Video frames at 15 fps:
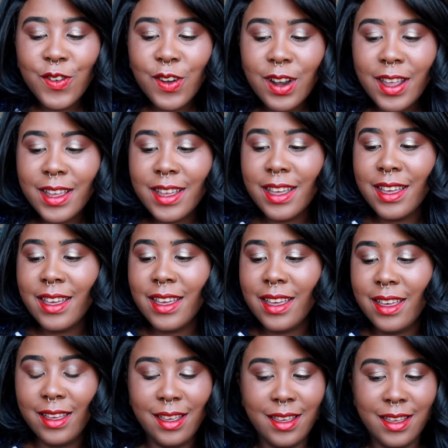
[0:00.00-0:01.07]
for like
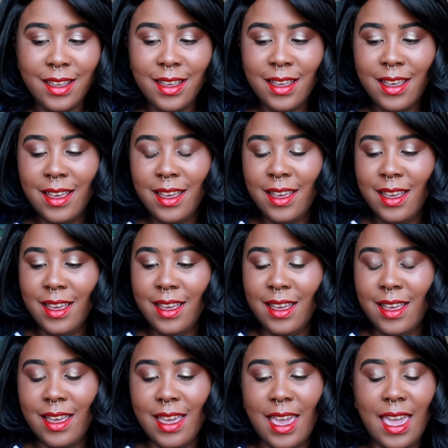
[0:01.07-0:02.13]
a
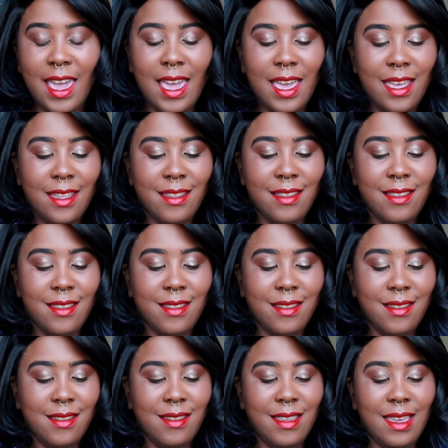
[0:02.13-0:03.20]
hand
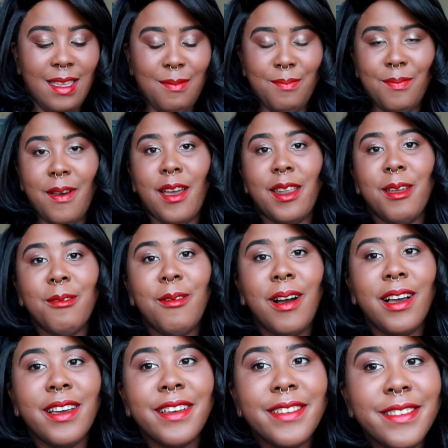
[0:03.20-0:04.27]
and body
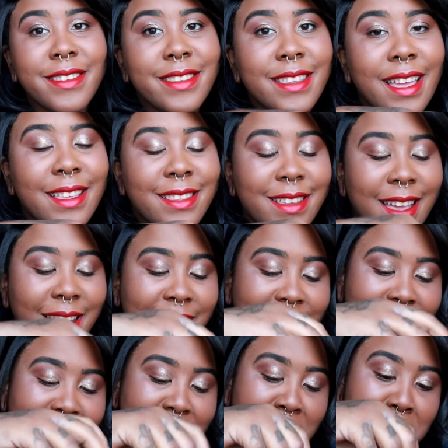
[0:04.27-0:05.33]
wash? That's kind
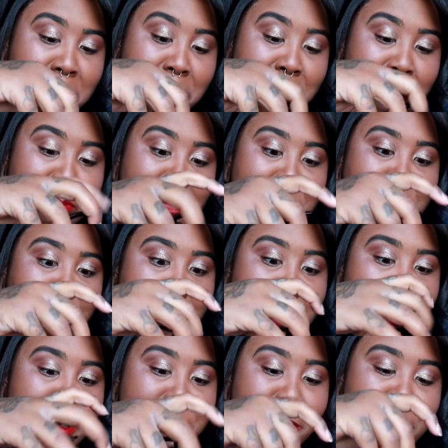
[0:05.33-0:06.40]
of
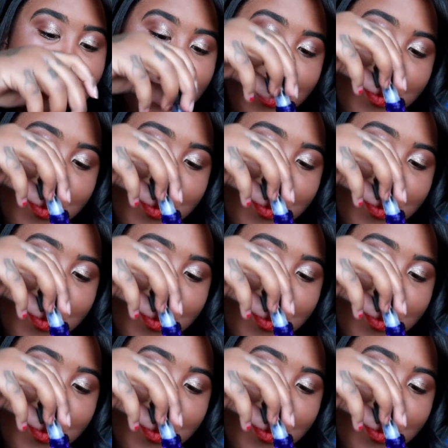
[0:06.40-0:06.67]
crazy.